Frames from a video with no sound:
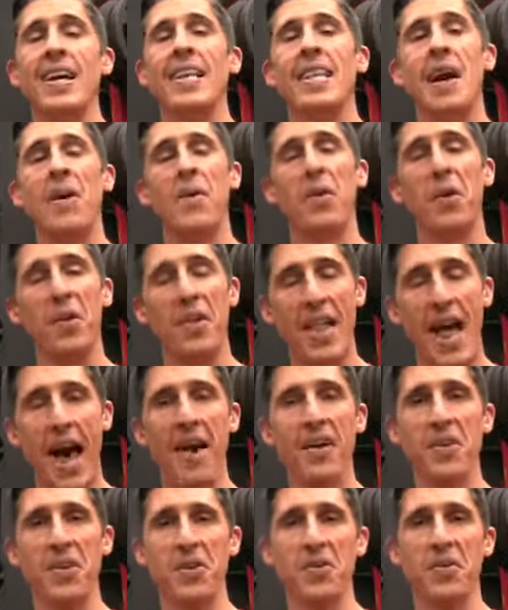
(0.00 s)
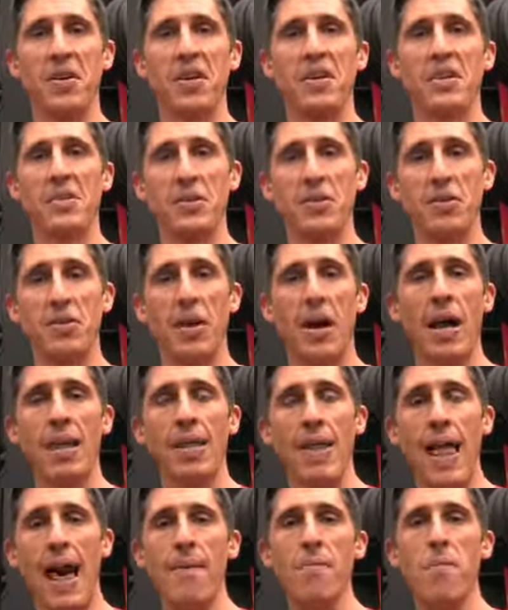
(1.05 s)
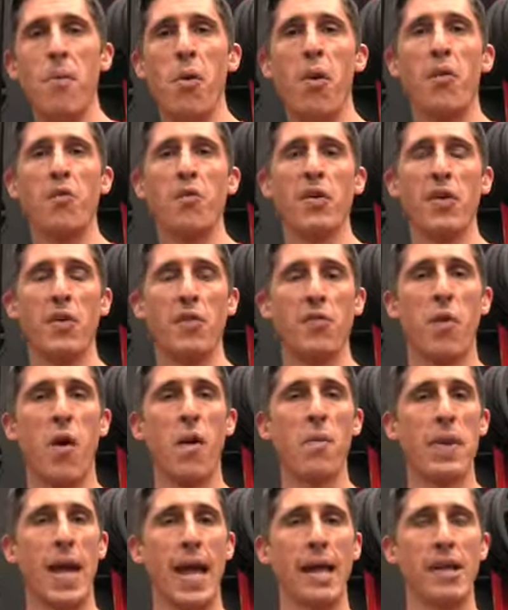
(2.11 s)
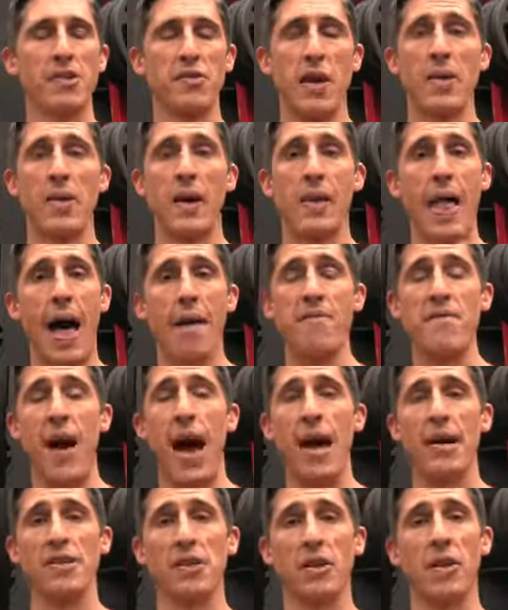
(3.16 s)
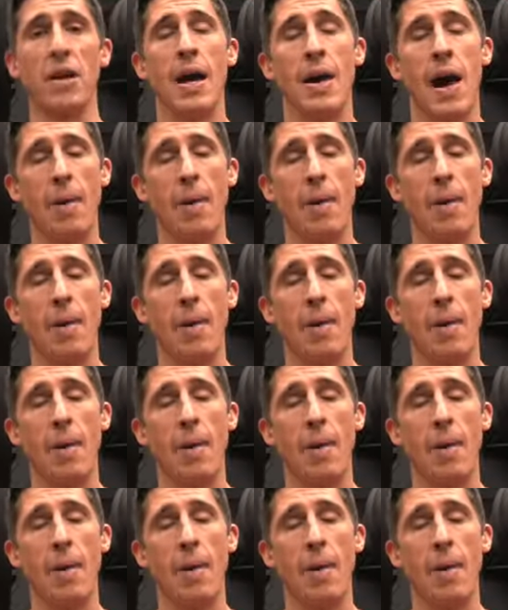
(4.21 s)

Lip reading: that will allow you to do a lot more for your forearm and hand strength a lot faster.